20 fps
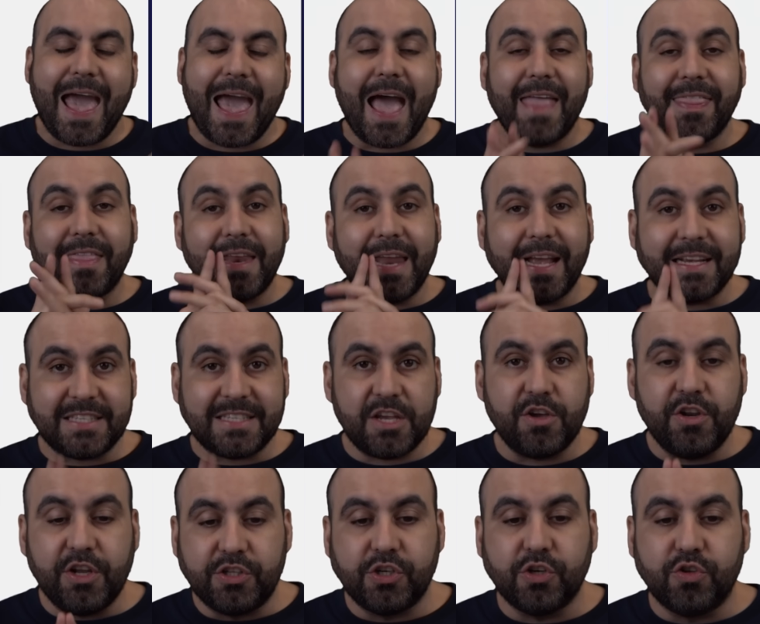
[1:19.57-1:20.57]
And the next thing
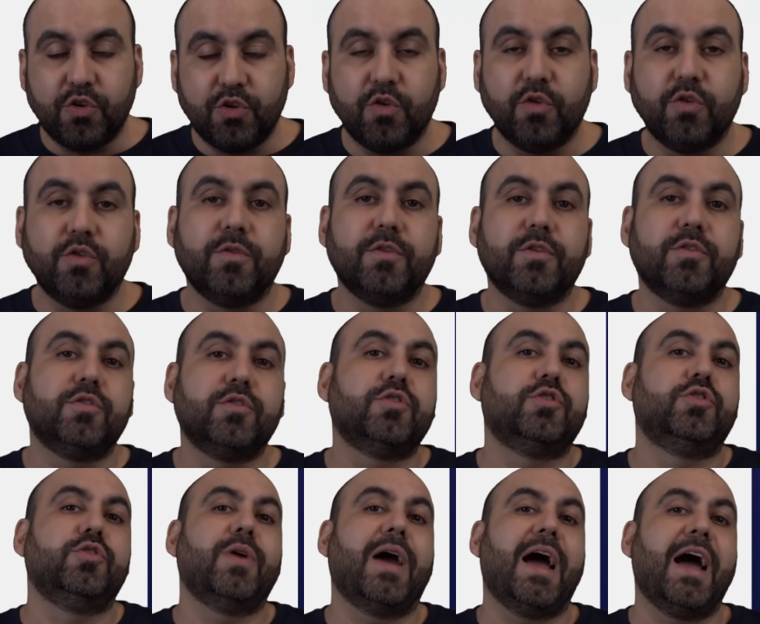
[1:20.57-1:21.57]
you need to do
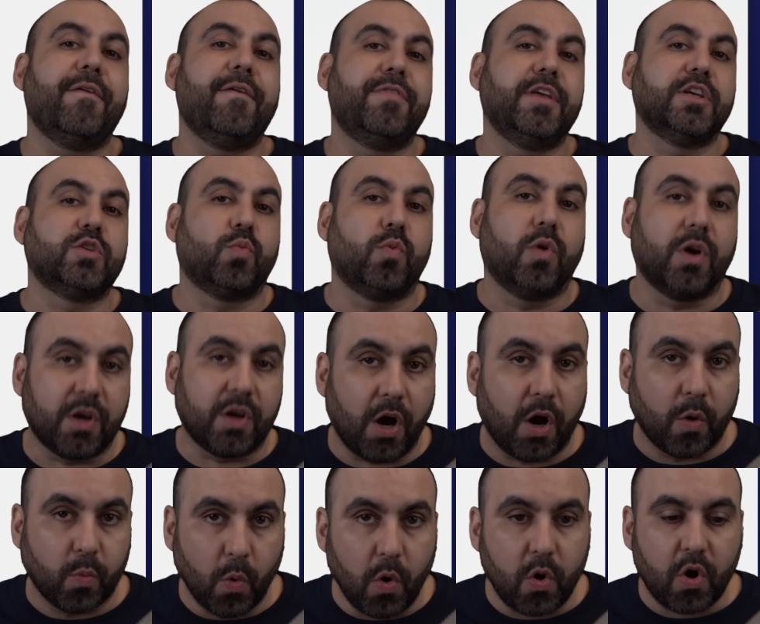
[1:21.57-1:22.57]
to have this work
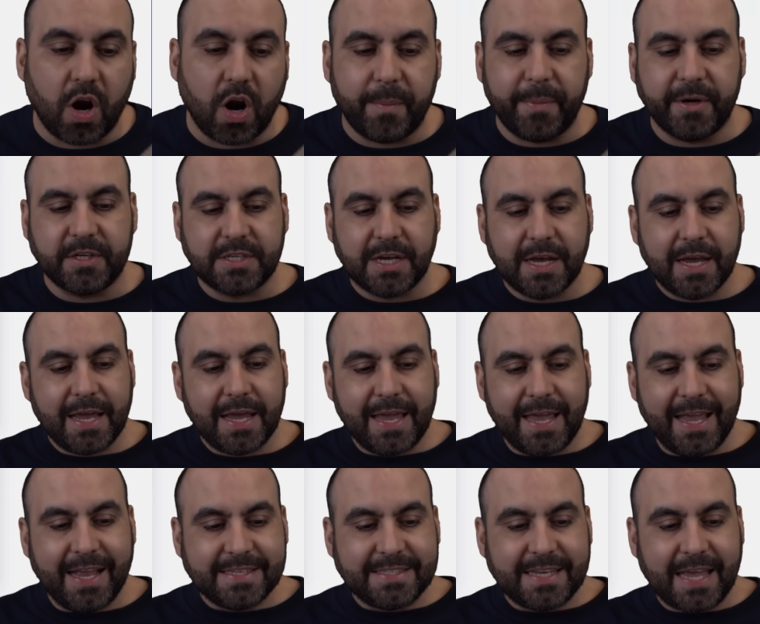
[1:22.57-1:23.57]
on WooCommerce
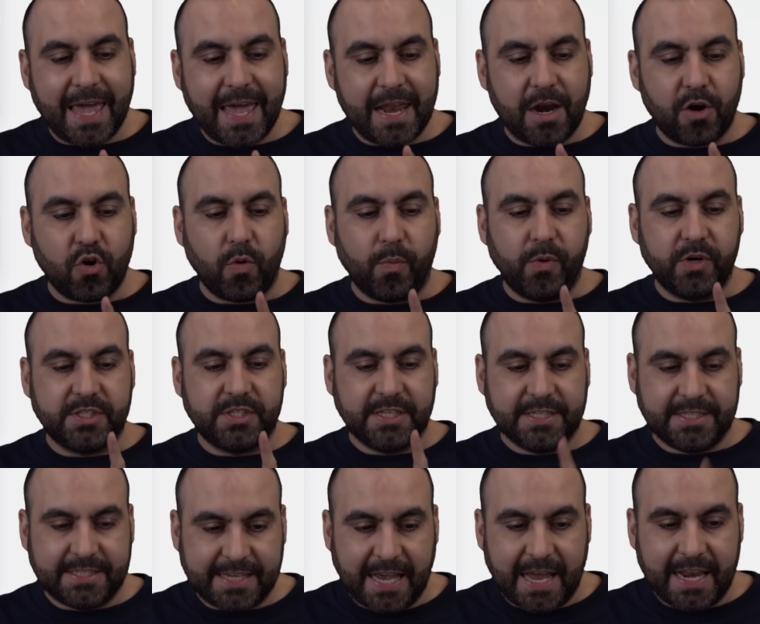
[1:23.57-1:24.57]
is head on over to
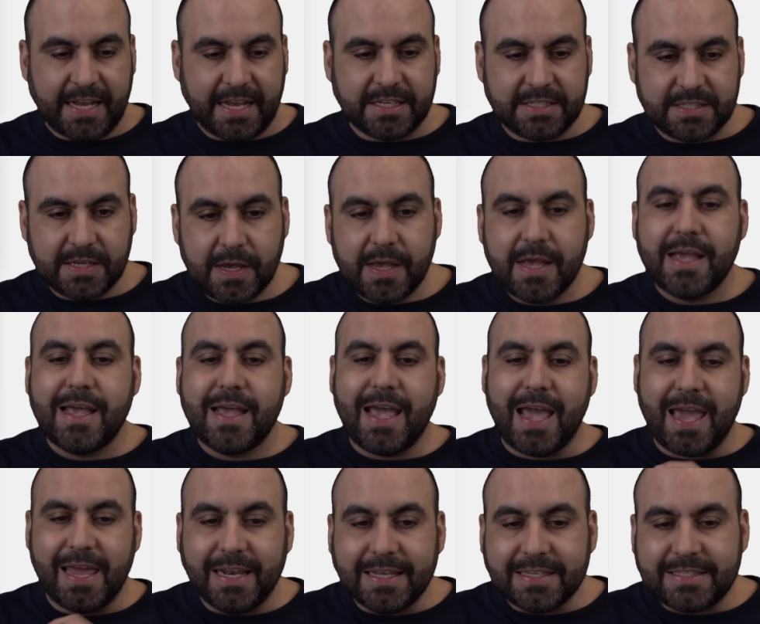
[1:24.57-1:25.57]
settings,
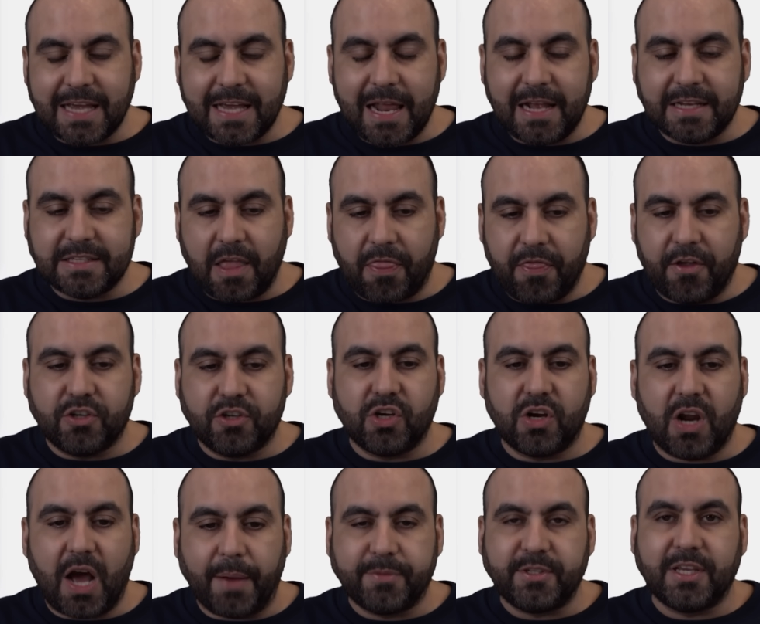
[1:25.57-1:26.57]
and in settings there's
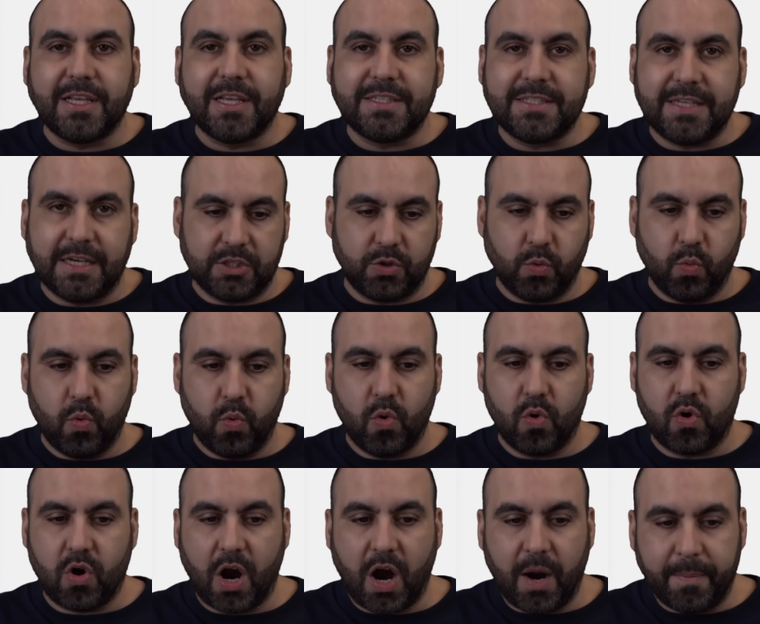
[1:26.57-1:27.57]
an option that says
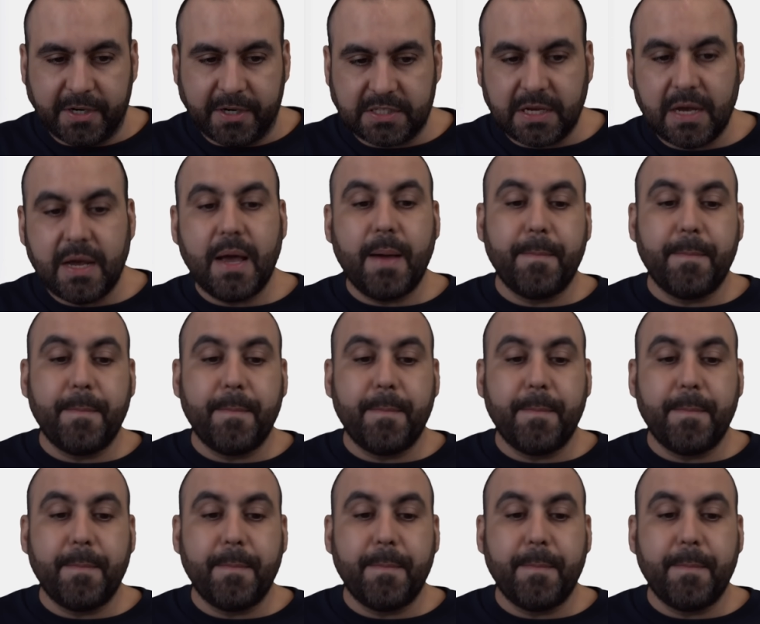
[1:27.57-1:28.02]
WooCommerce.